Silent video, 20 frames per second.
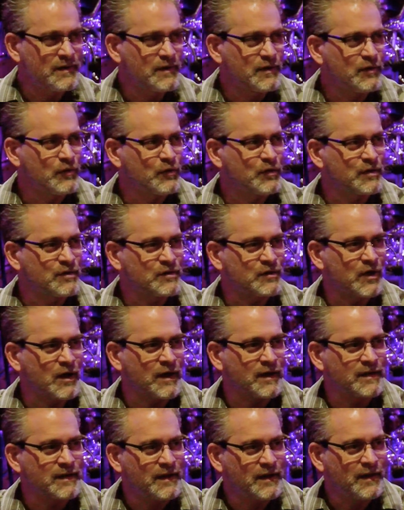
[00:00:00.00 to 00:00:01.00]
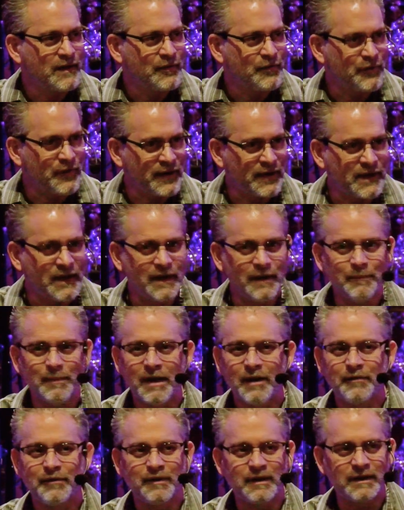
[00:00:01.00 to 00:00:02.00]
you could start thinking
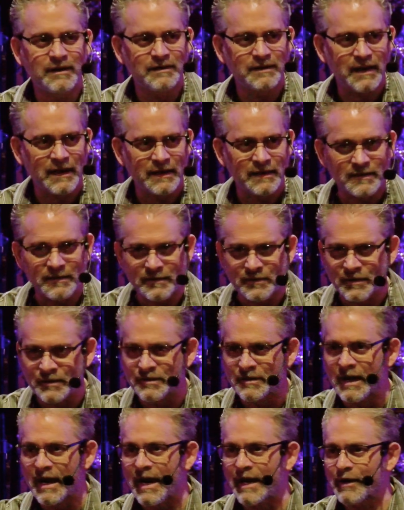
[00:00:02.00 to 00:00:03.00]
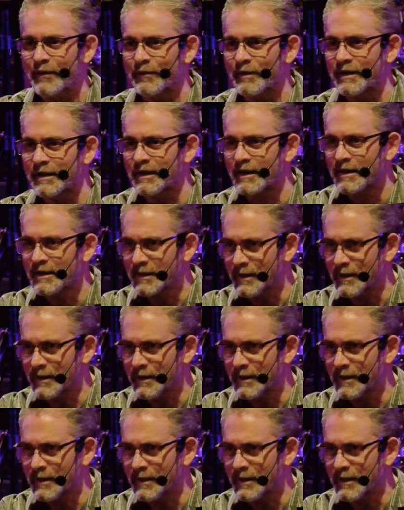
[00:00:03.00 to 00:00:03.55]
about things and desiring